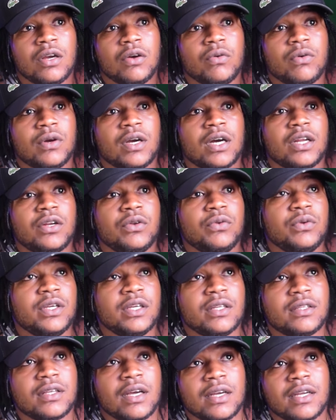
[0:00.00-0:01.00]
where I do
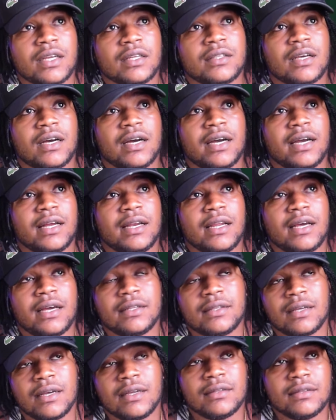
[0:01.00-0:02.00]
it and get a
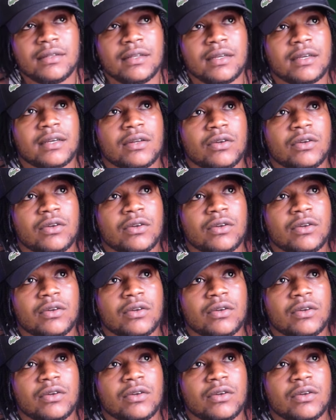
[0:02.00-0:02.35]
highlight and thing.